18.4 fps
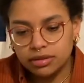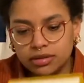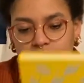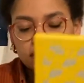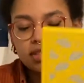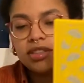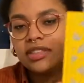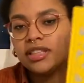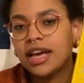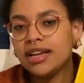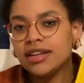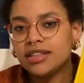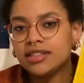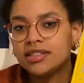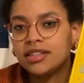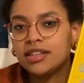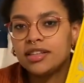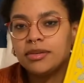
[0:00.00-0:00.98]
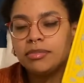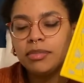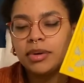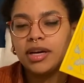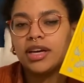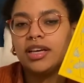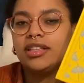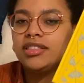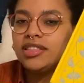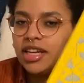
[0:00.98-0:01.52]
Sanditon
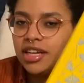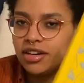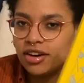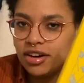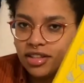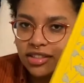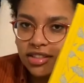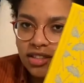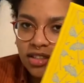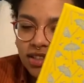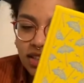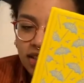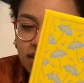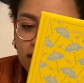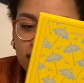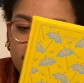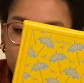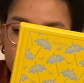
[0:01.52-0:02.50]
by Jane Austen.